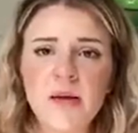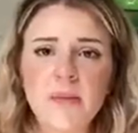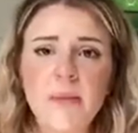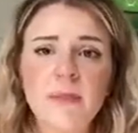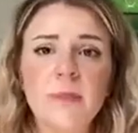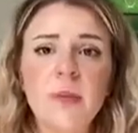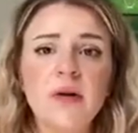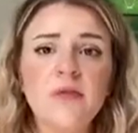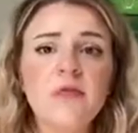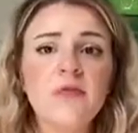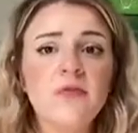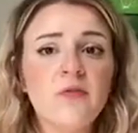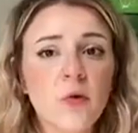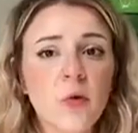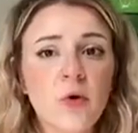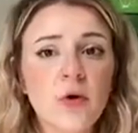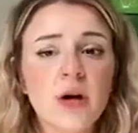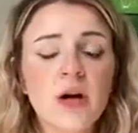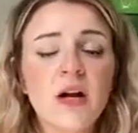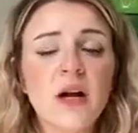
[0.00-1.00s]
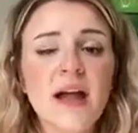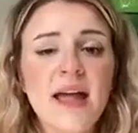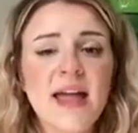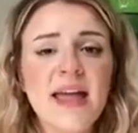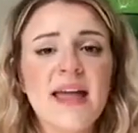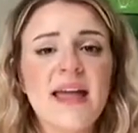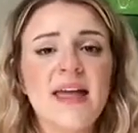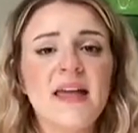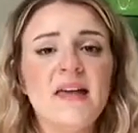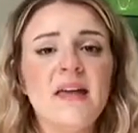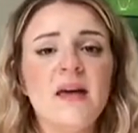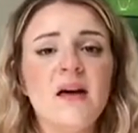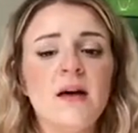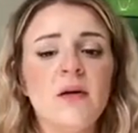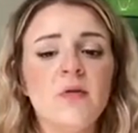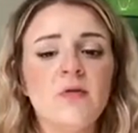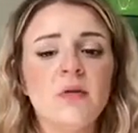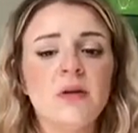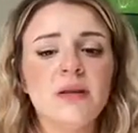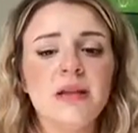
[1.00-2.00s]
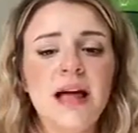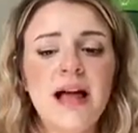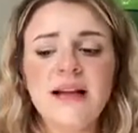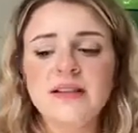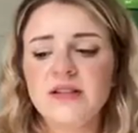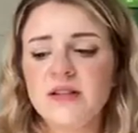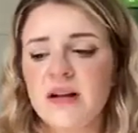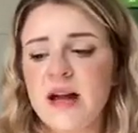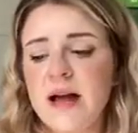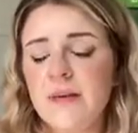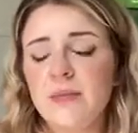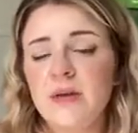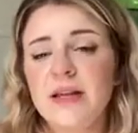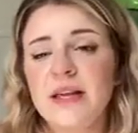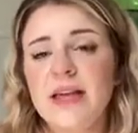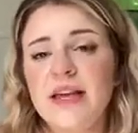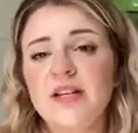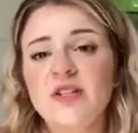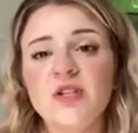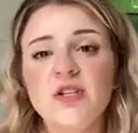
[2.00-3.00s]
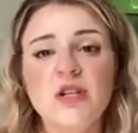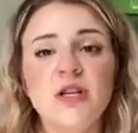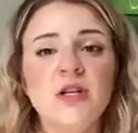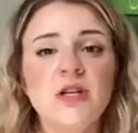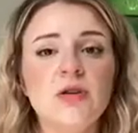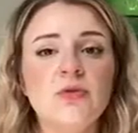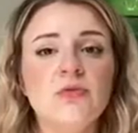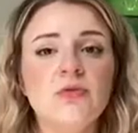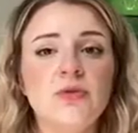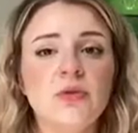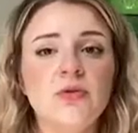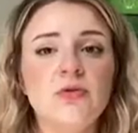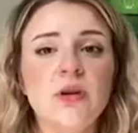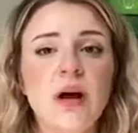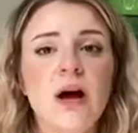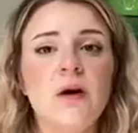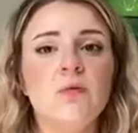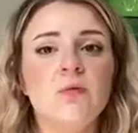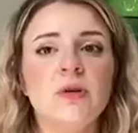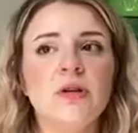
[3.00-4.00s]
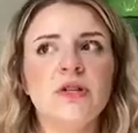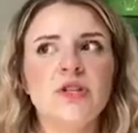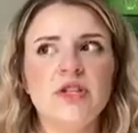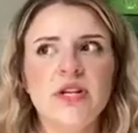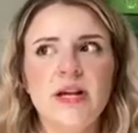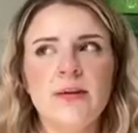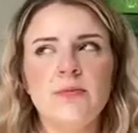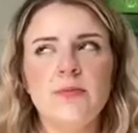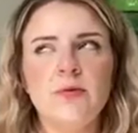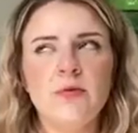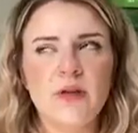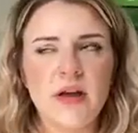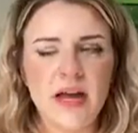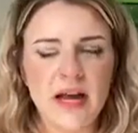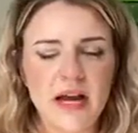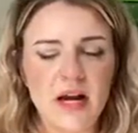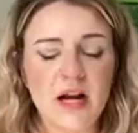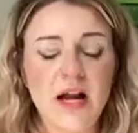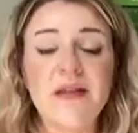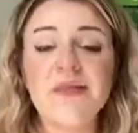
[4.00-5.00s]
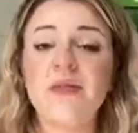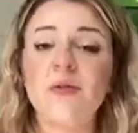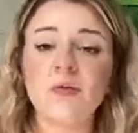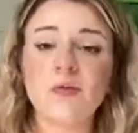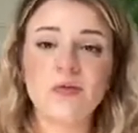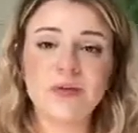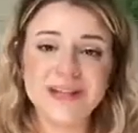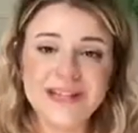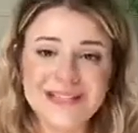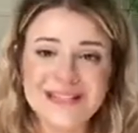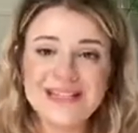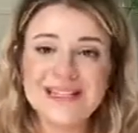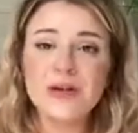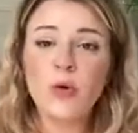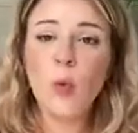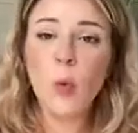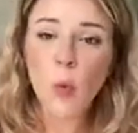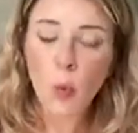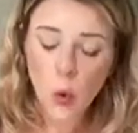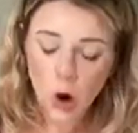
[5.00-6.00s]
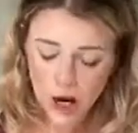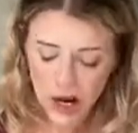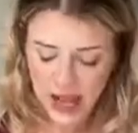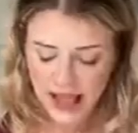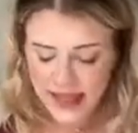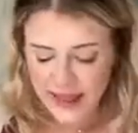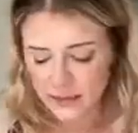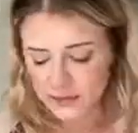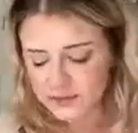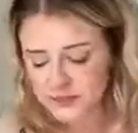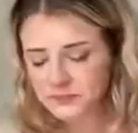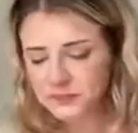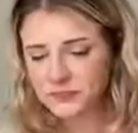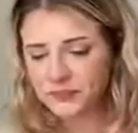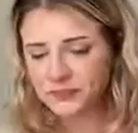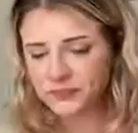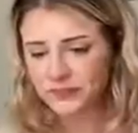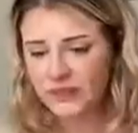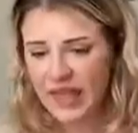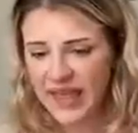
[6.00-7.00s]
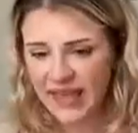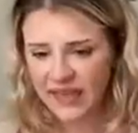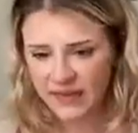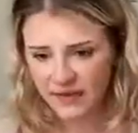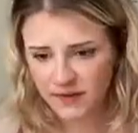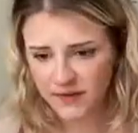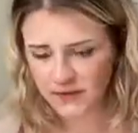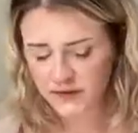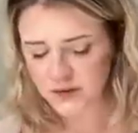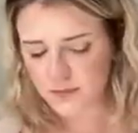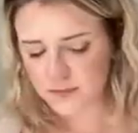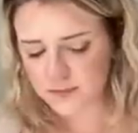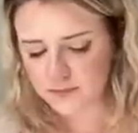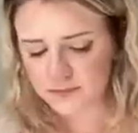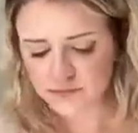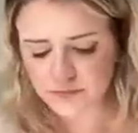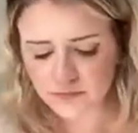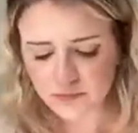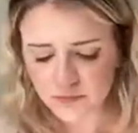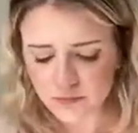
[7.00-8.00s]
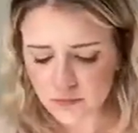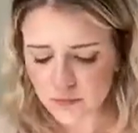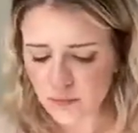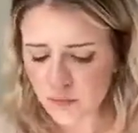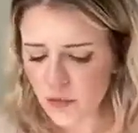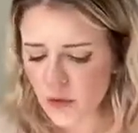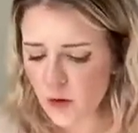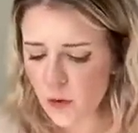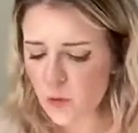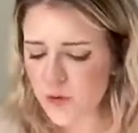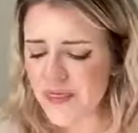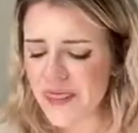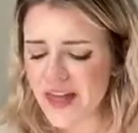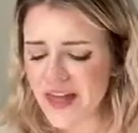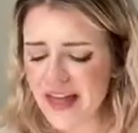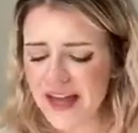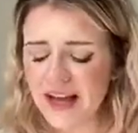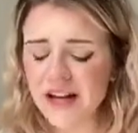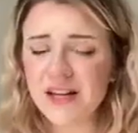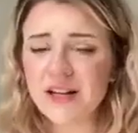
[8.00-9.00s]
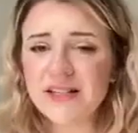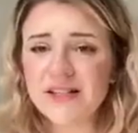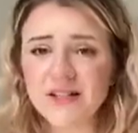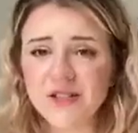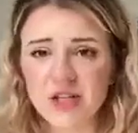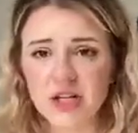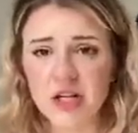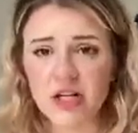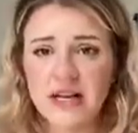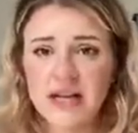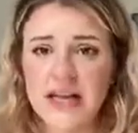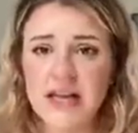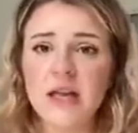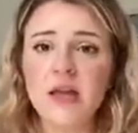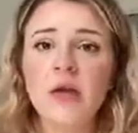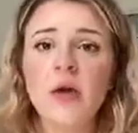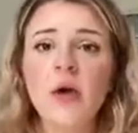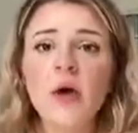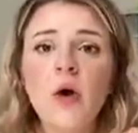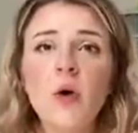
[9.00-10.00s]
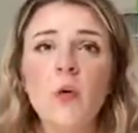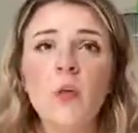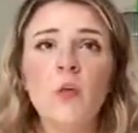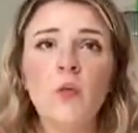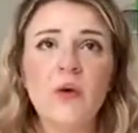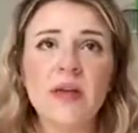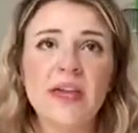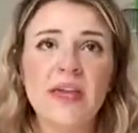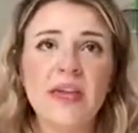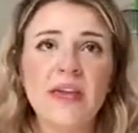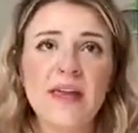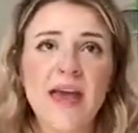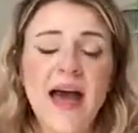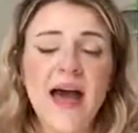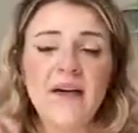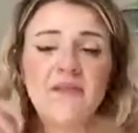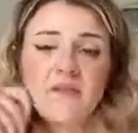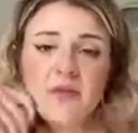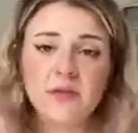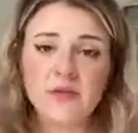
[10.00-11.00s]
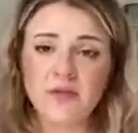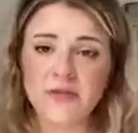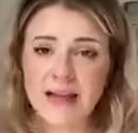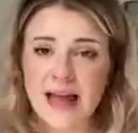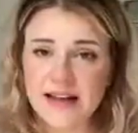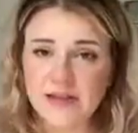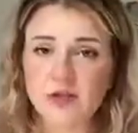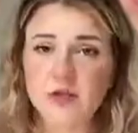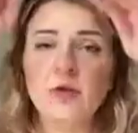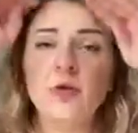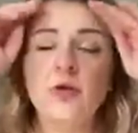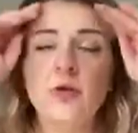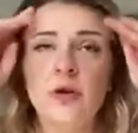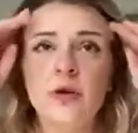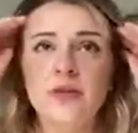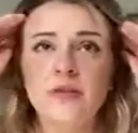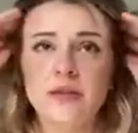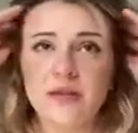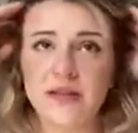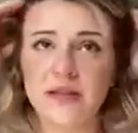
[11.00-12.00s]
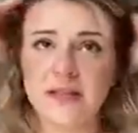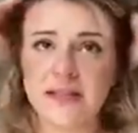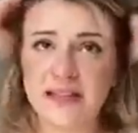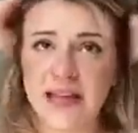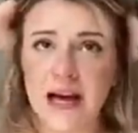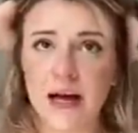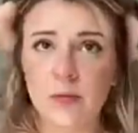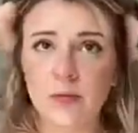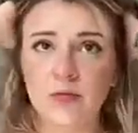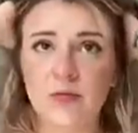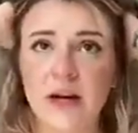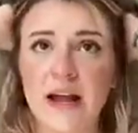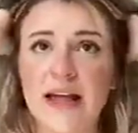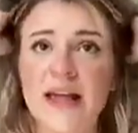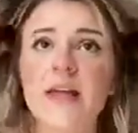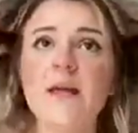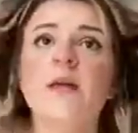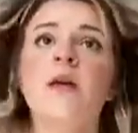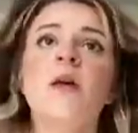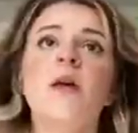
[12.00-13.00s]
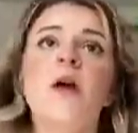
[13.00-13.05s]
before a relaxer application, you do not want to shampoo the hair, and the reason why is when the hair is dirty, we have those natural oils on the scalp, right?